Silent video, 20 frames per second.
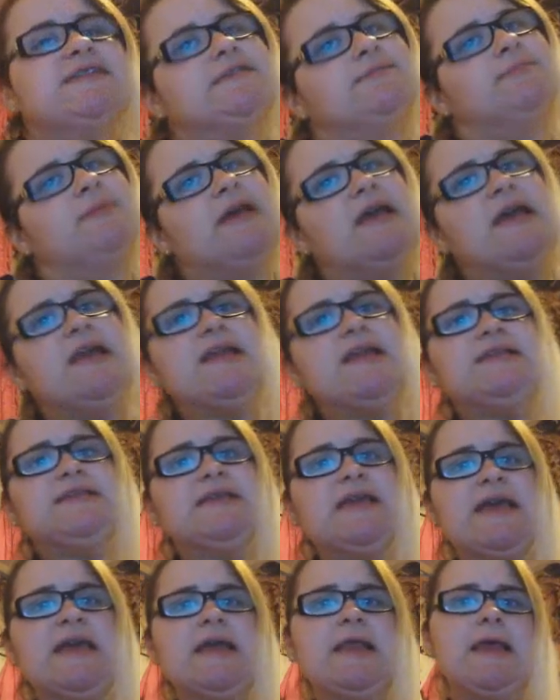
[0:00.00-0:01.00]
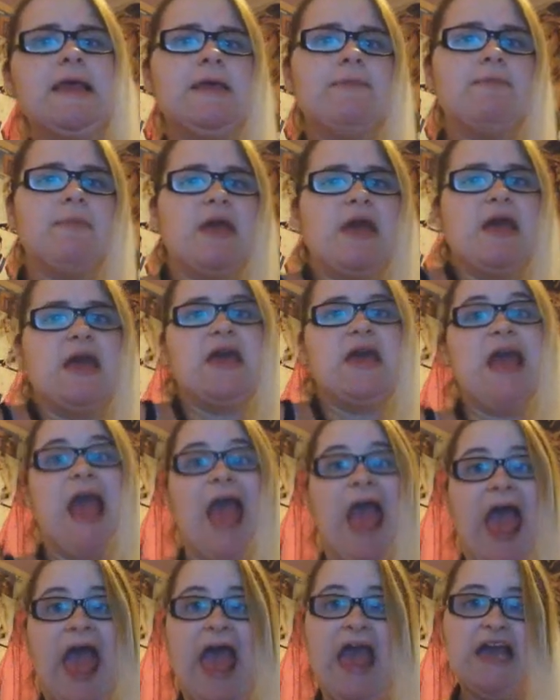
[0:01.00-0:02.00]
this beat is killing me.
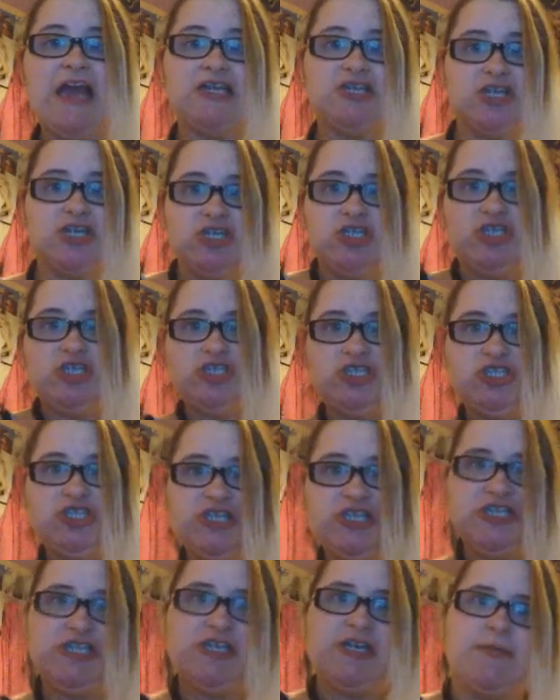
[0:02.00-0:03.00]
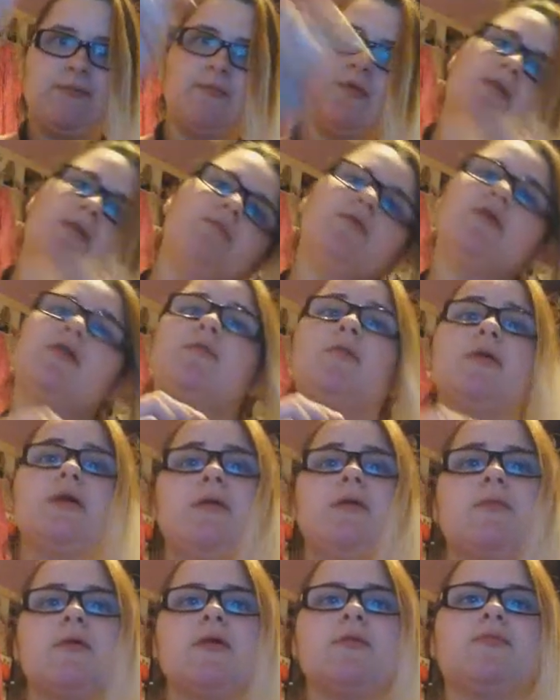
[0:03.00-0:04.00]
Hey, Dr. DJ, my
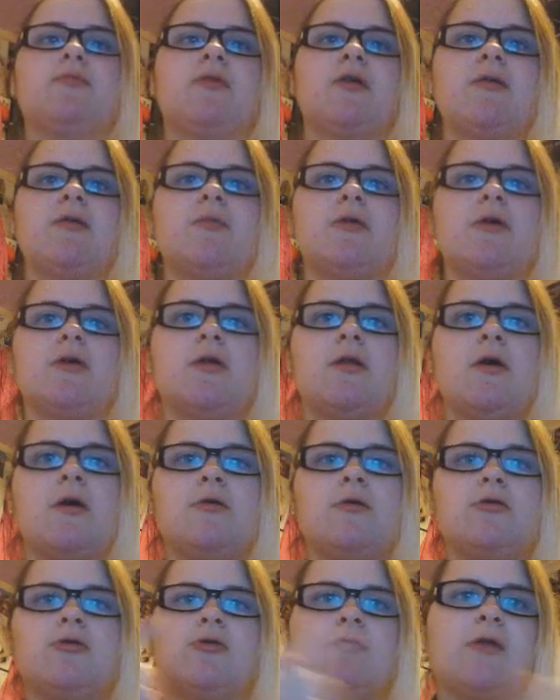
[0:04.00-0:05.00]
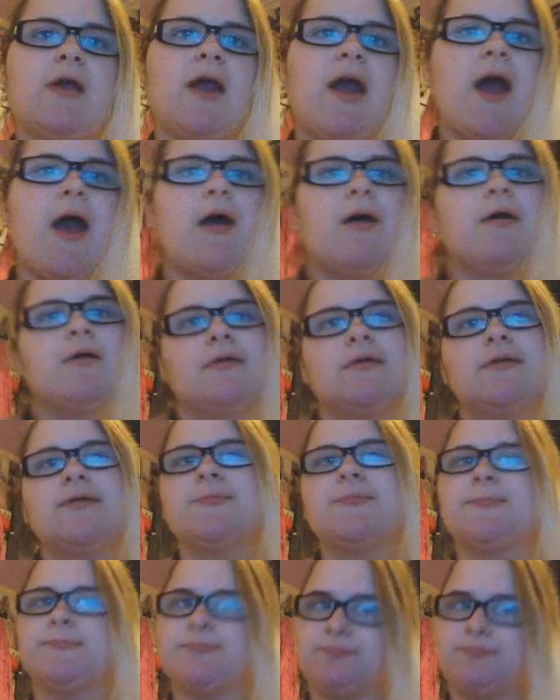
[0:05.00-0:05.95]
baby, vibing on the ground.